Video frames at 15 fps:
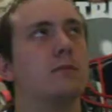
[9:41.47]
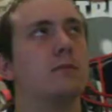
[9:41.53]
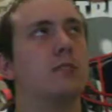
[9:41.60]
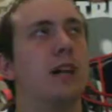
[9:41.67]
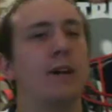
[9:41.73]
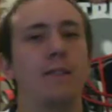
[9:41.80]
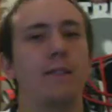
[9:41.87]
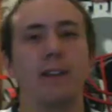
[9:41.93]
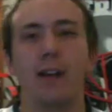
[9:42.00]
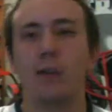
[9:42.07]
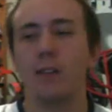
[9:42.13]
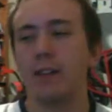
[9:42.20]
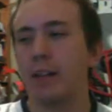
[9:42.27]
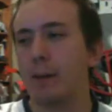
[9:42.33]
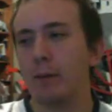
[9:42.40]
I forgot what
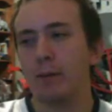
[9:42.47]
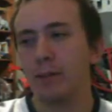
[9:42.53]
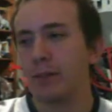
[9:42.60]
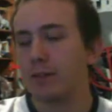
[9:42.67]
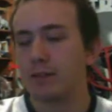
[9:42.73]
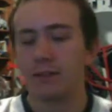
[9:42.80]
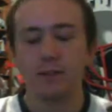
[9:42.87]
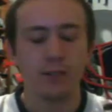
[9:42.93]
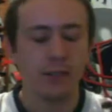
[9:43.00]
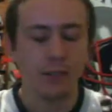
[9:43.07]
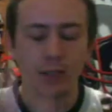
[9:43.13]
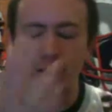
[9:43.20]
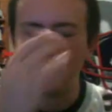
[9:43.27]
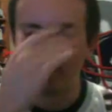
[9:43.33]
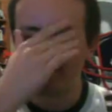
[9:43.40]
the name of it is. The
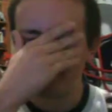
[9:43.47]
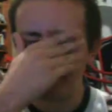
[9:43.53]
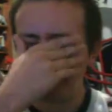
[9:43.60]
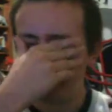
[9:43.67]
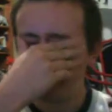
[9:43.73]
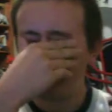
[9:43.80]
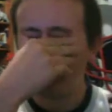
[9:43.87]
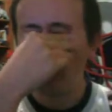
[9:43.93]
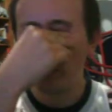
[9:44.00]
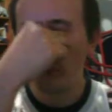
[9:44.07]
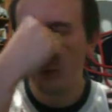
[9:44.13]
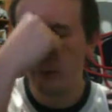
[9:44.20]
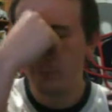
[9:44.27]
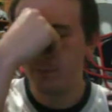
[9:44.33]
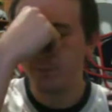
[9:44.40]
YouTube